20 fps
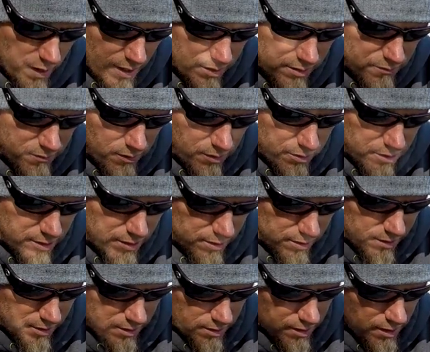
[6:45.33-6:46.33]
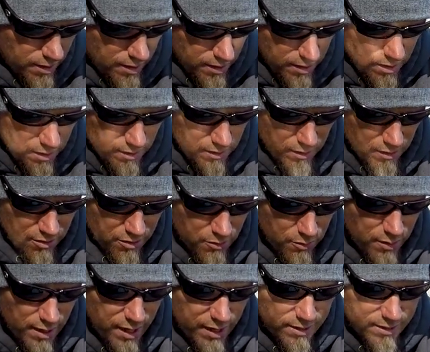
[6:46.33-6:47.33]
ounce versus the
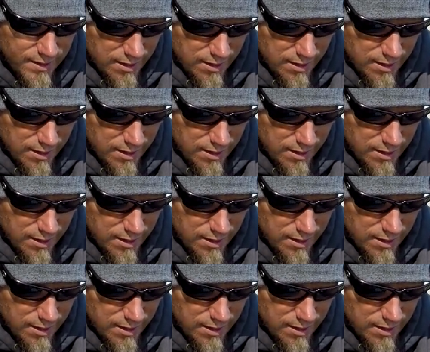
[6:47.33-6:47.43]
3 eighths